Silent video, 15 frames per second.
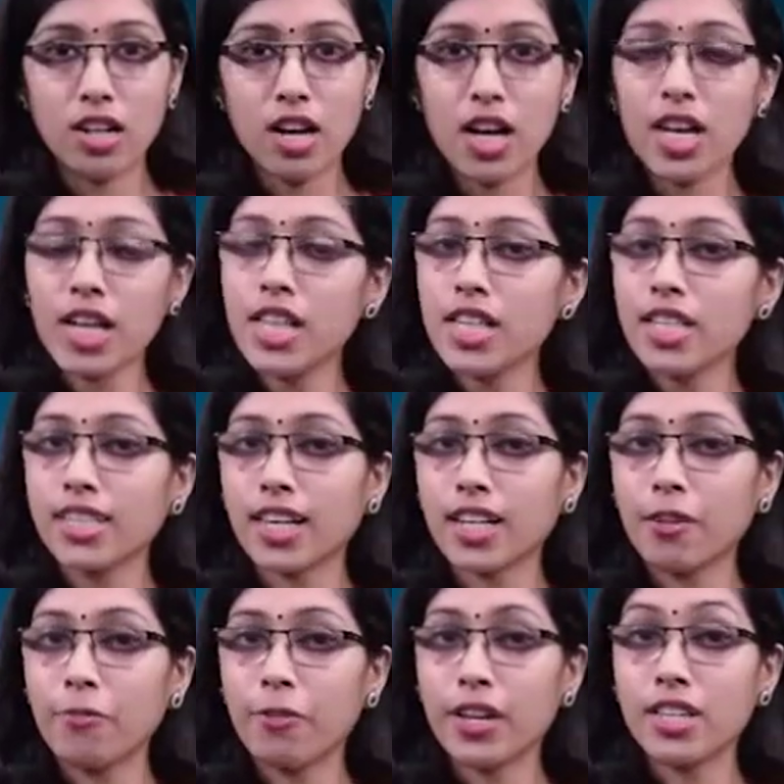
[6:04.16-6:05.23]
Another
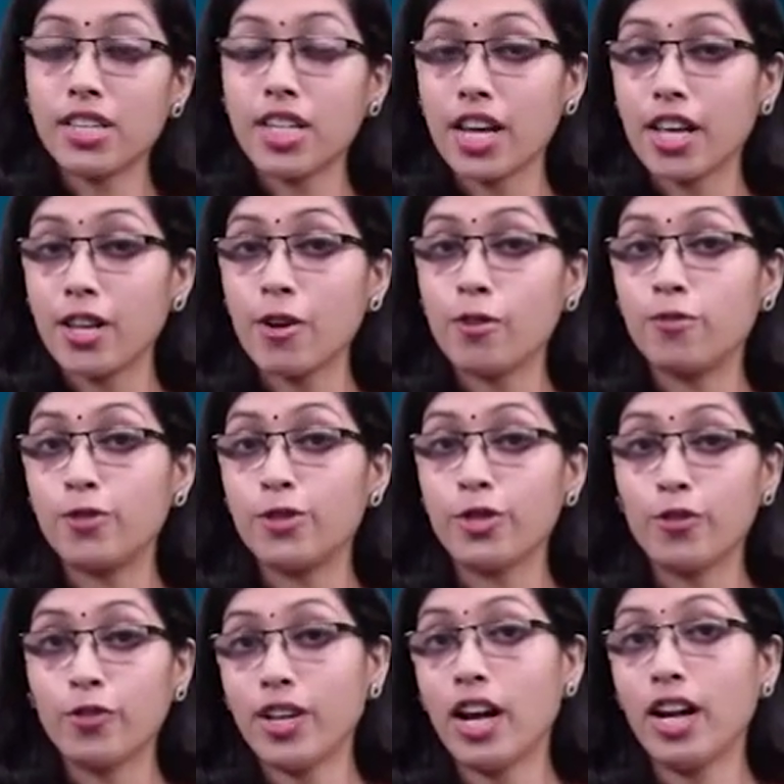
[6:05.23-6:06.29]
significant area of
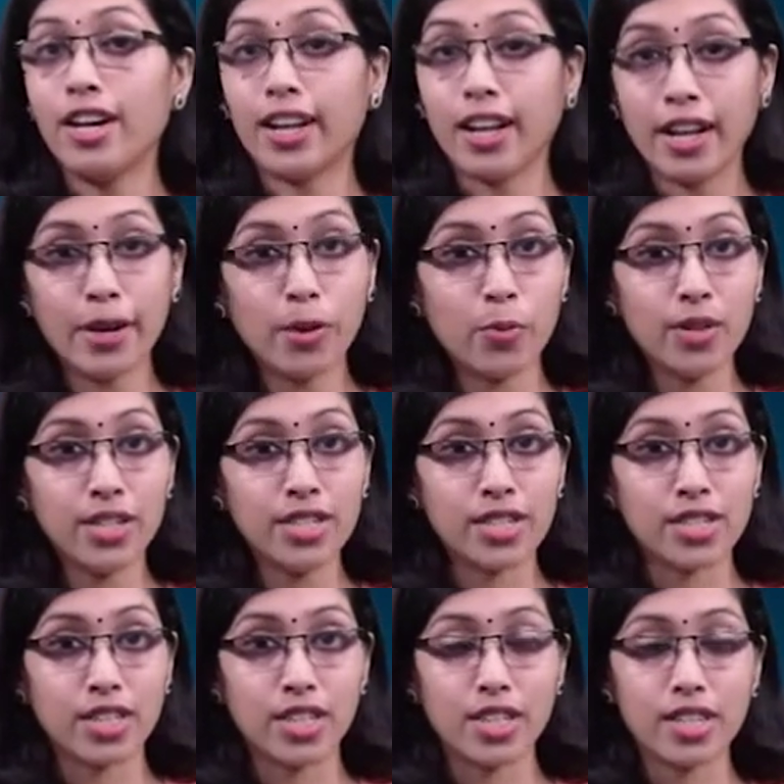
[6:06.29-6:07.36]
juvenile delinquency